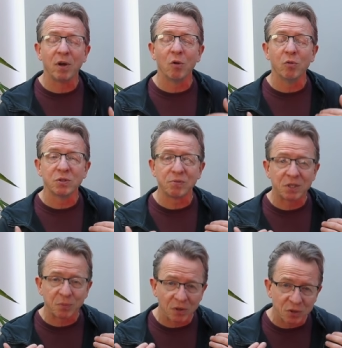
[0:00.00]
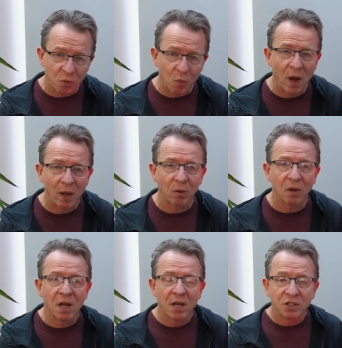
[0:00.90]
It always responds
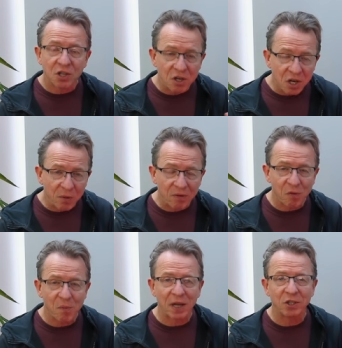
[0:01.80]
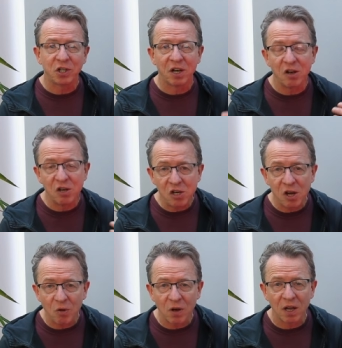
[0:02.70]
well to new information and
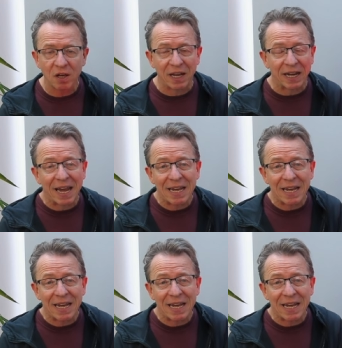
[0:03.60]
new learning.